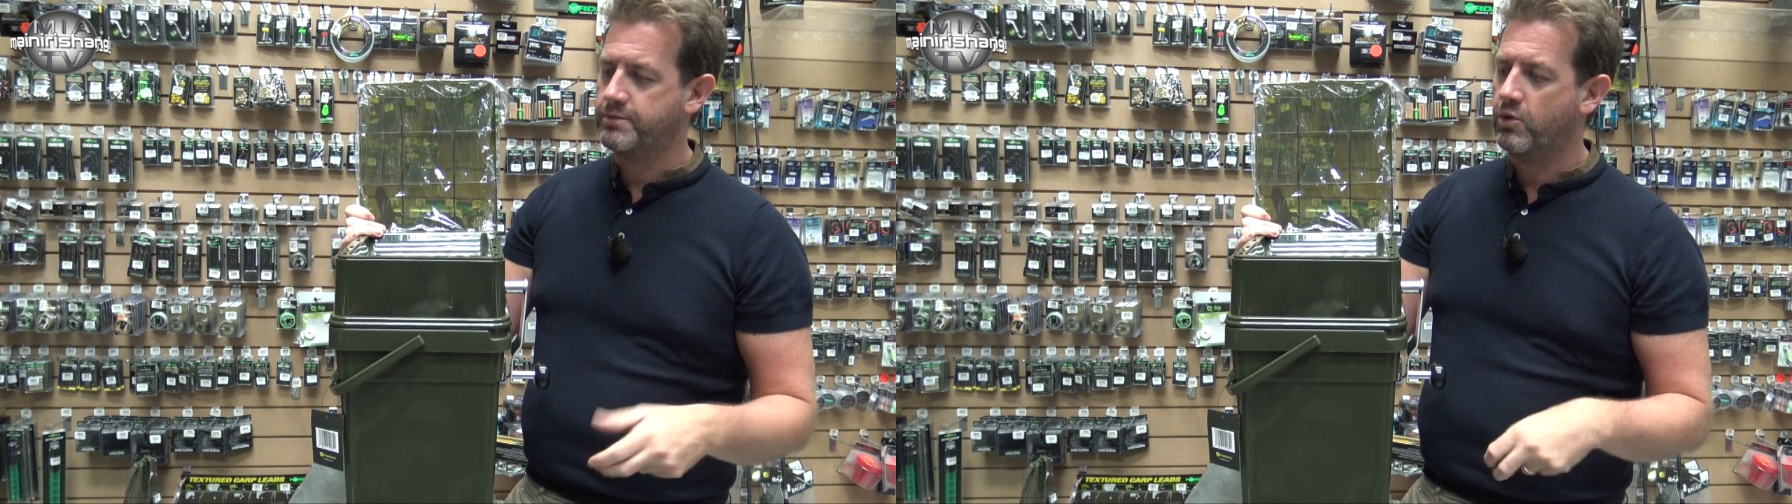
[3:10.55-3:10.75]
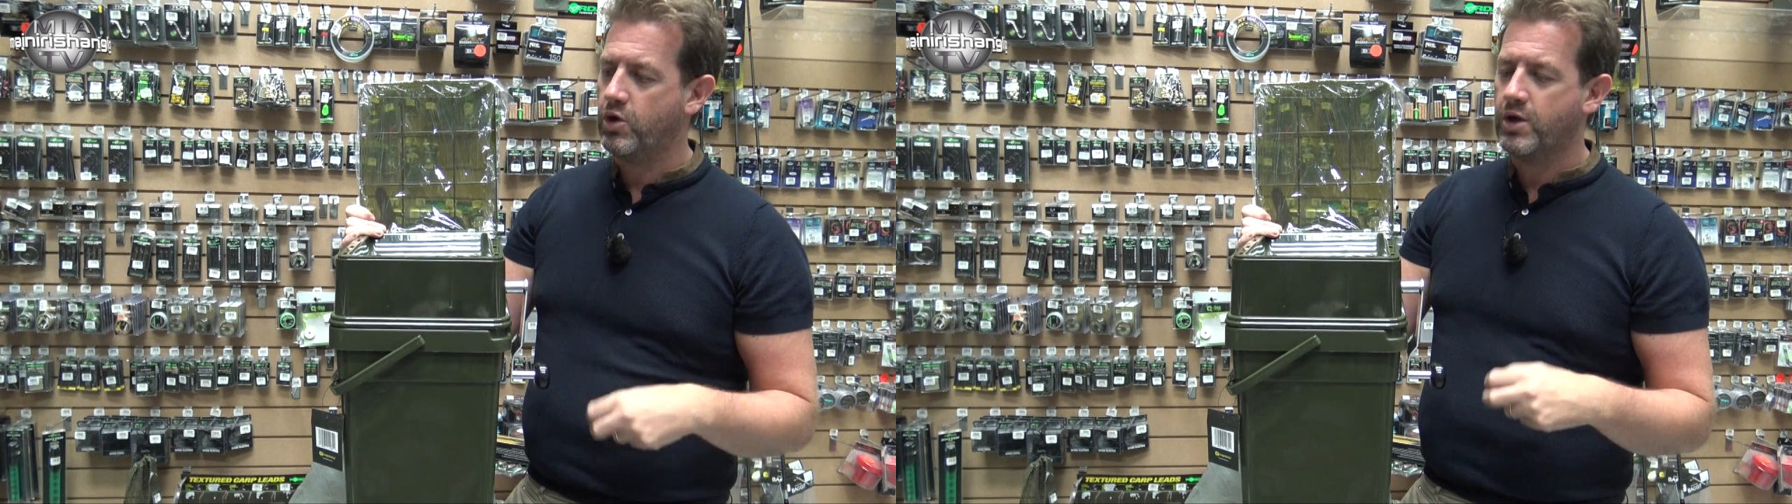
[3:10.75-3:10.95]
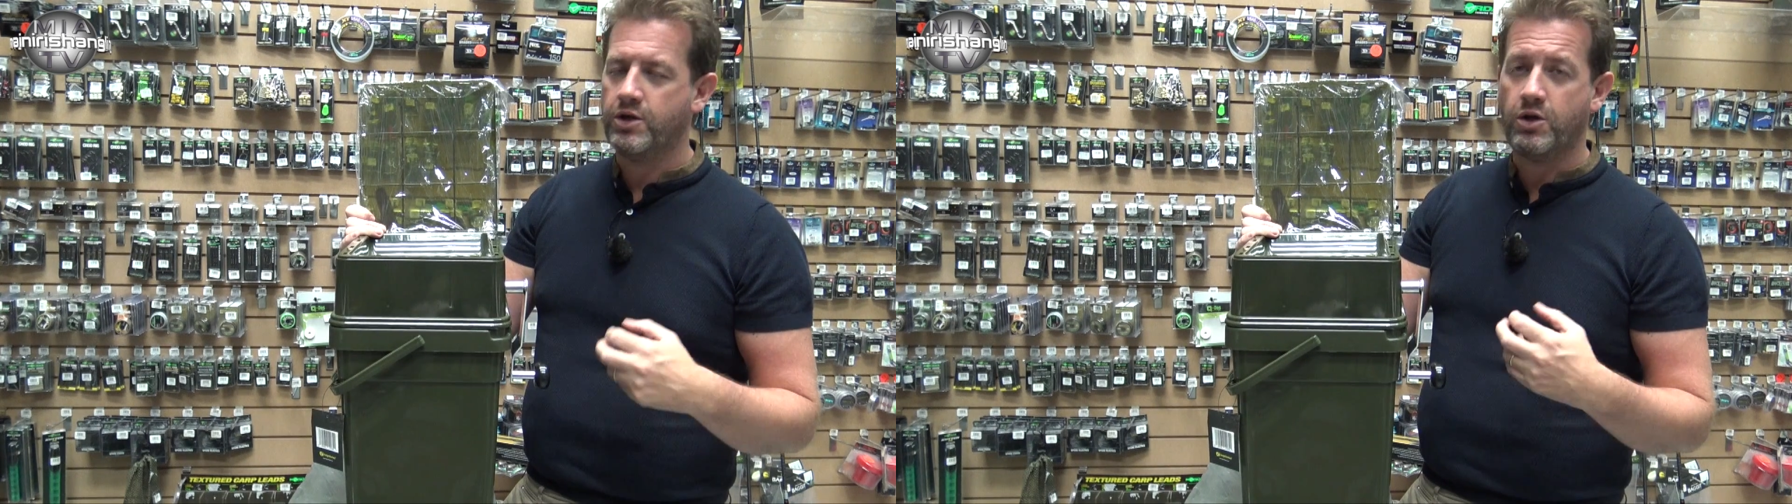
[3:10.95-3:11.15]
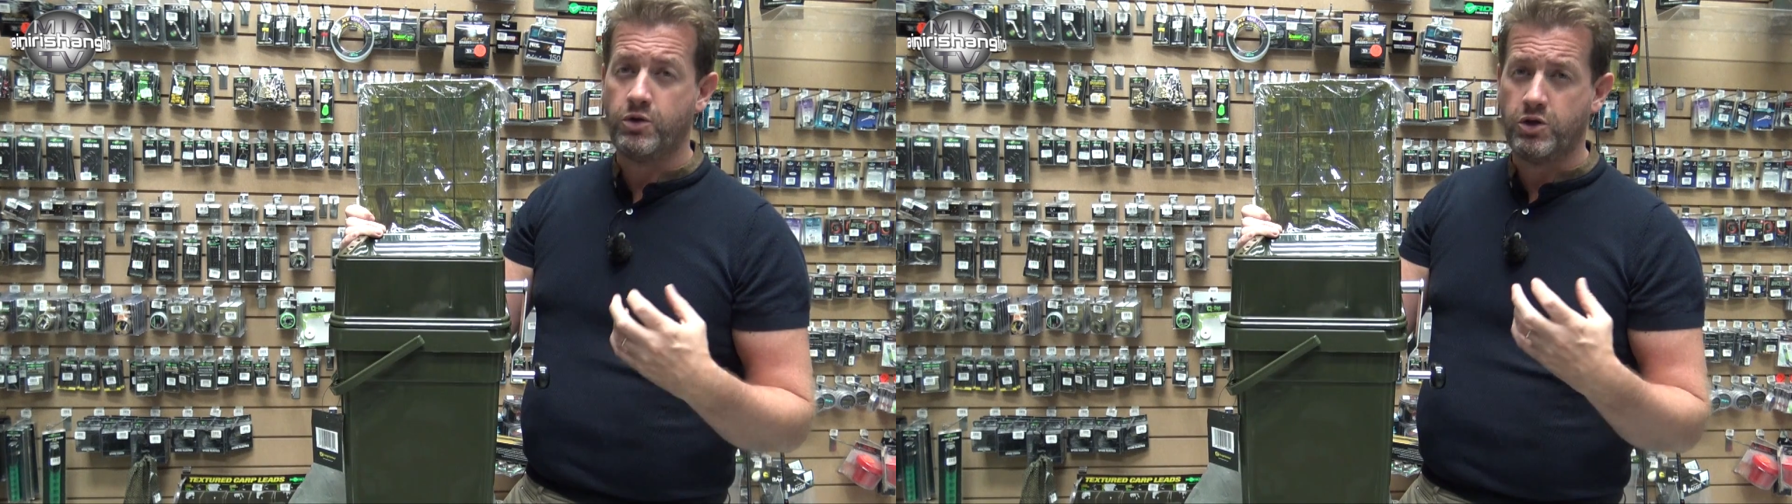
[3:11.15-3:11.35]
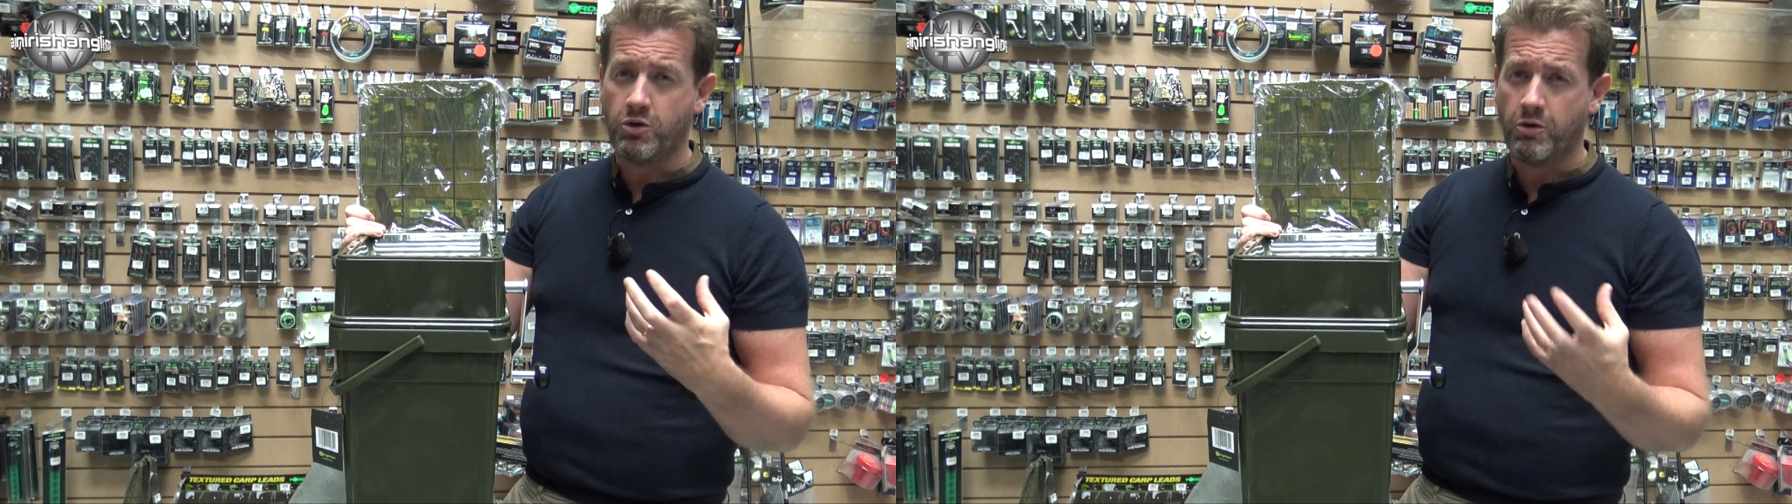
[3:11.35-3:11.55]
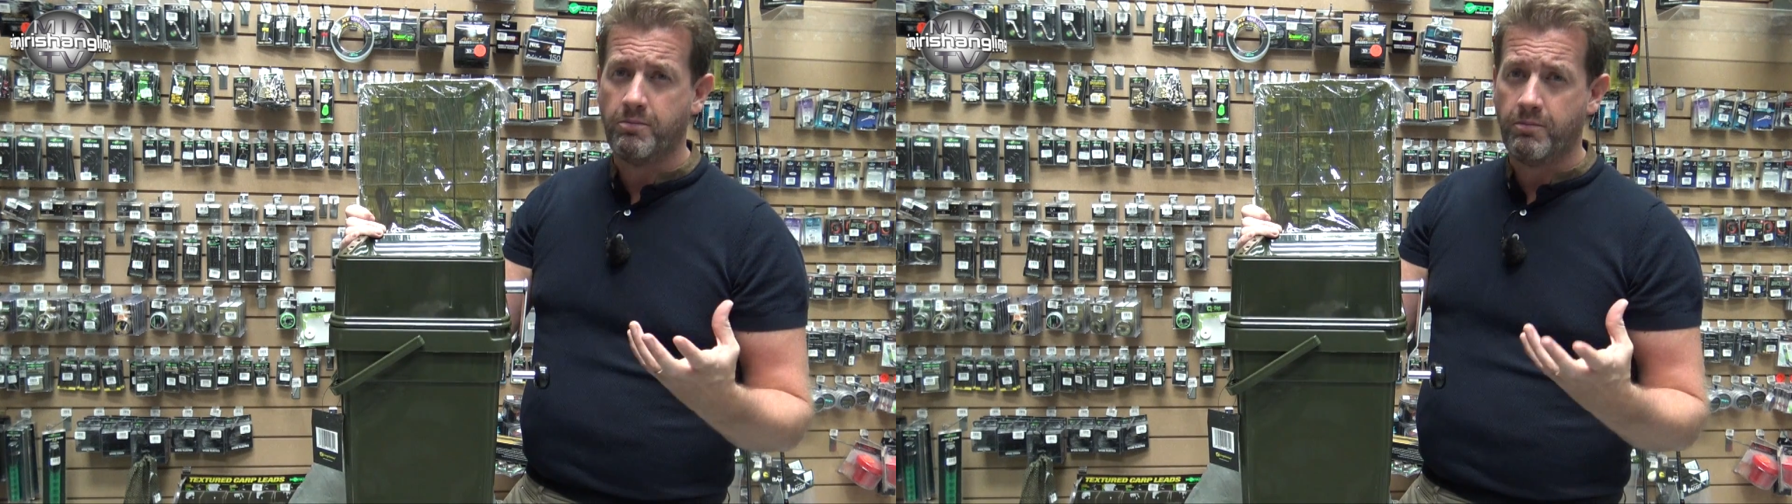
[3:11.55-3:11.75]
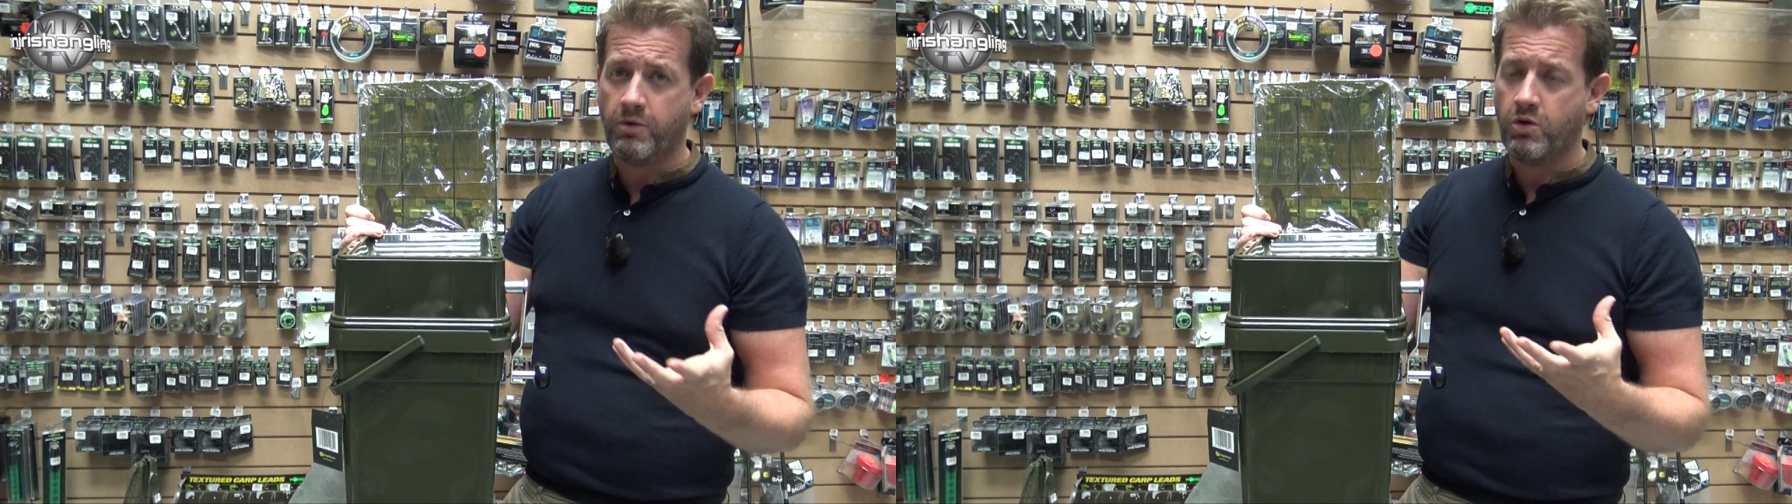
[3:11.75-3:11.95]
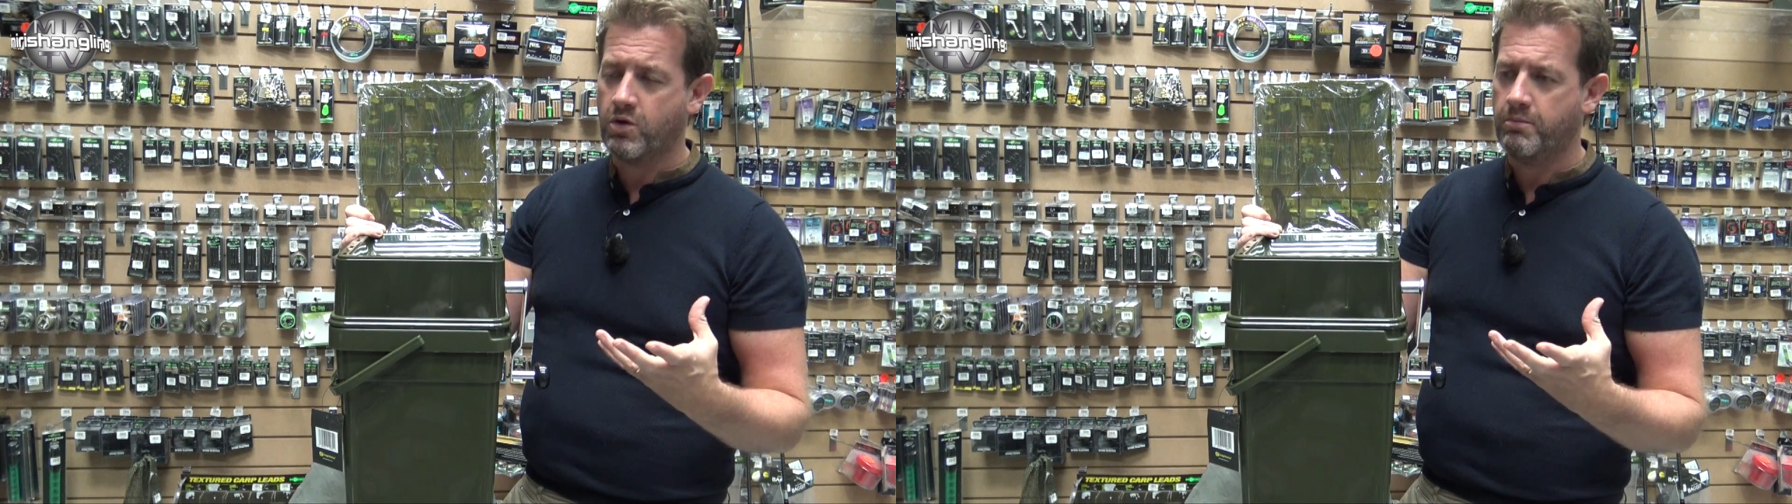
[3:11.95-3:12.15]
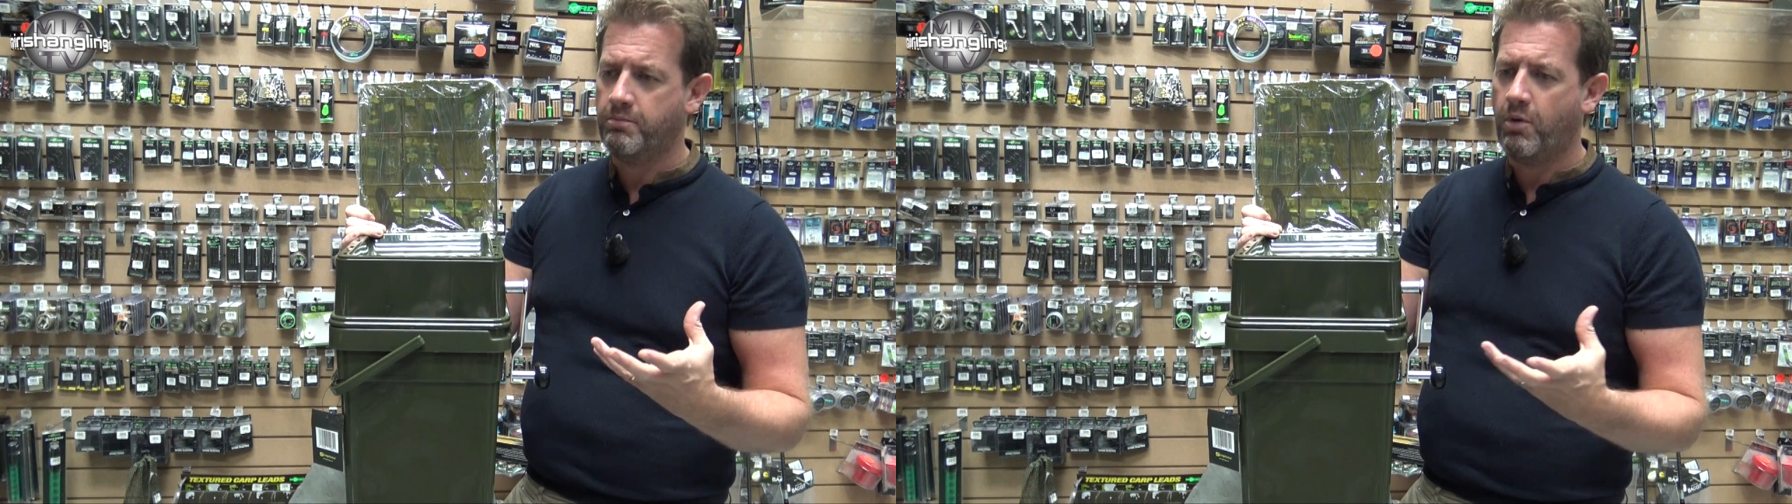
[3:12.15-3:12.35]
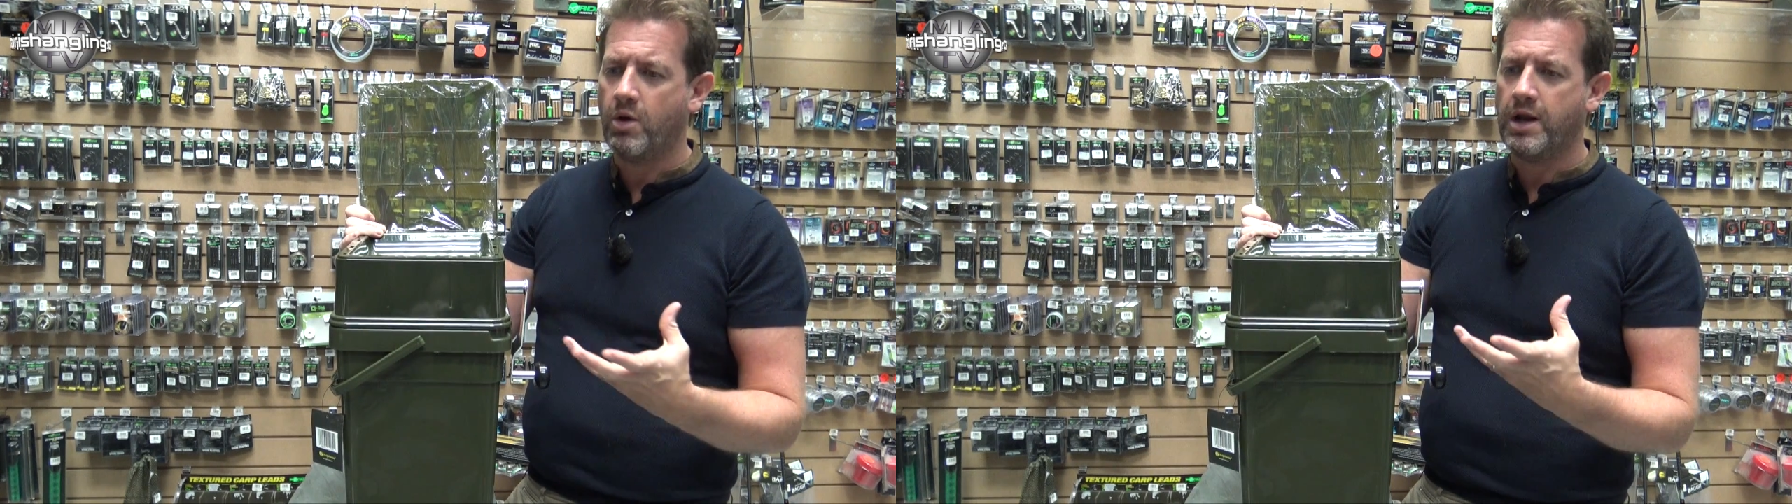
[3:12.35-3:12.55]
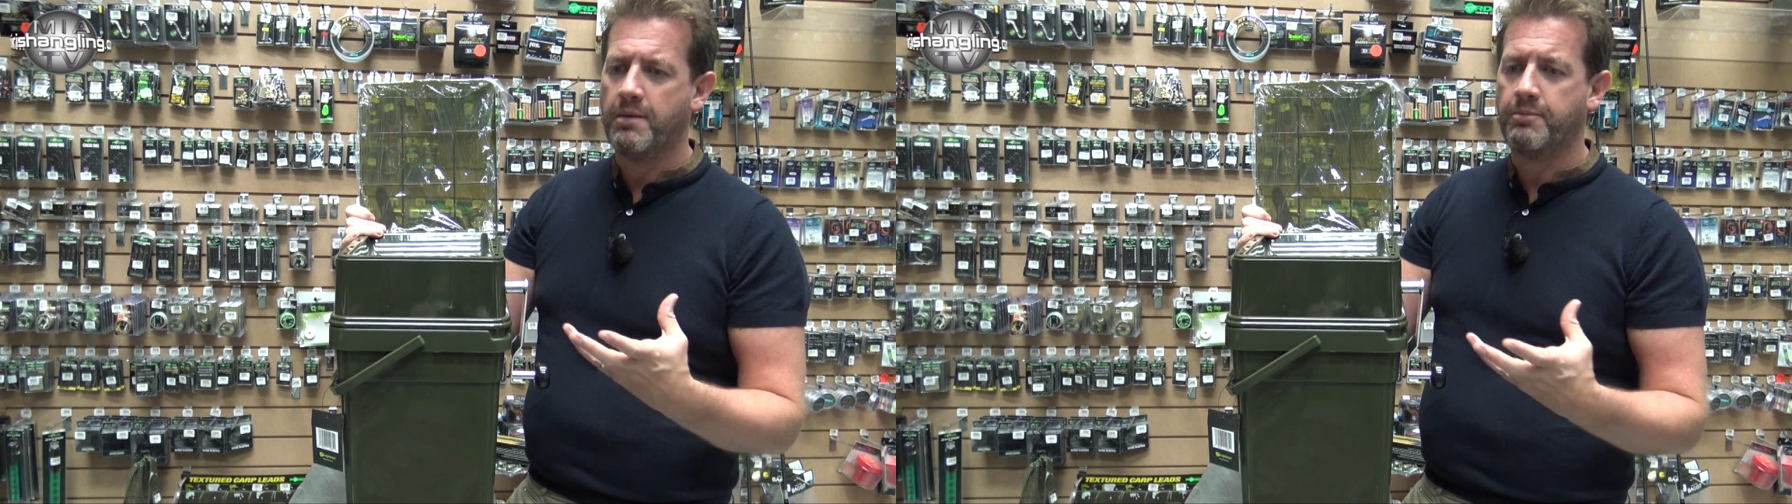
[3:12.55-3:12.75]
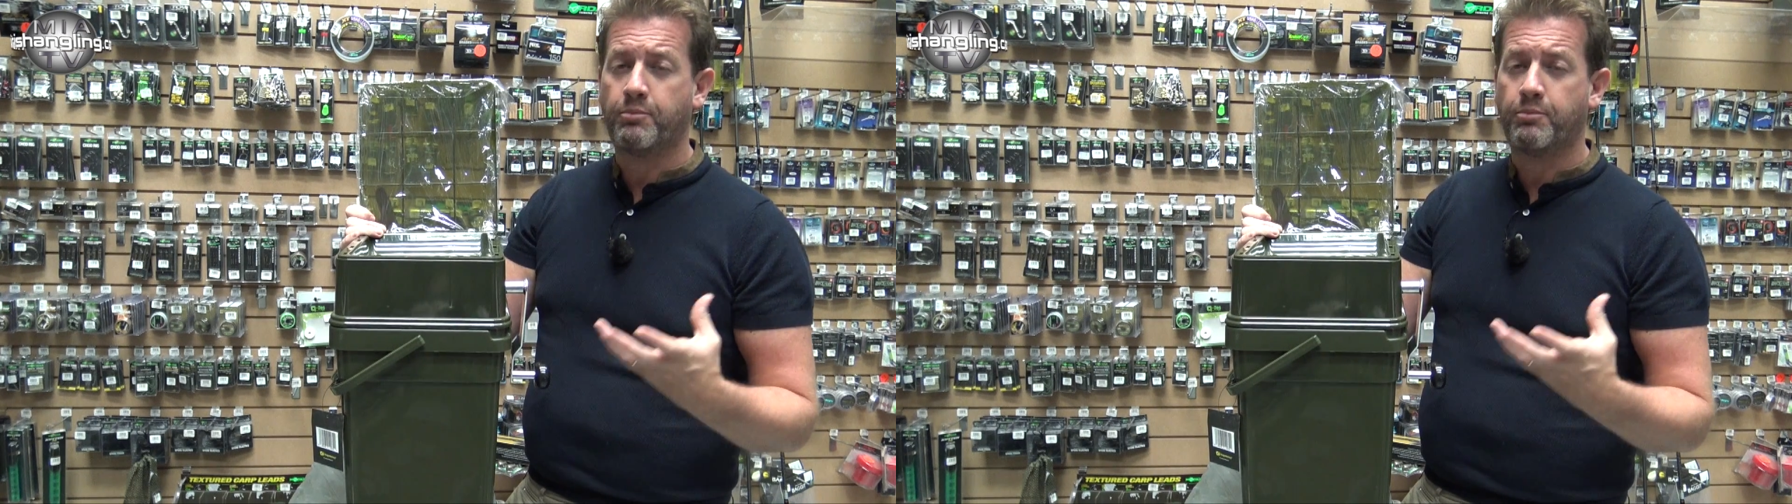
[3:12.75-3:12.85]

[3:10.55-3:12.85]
What you can do is you can boil up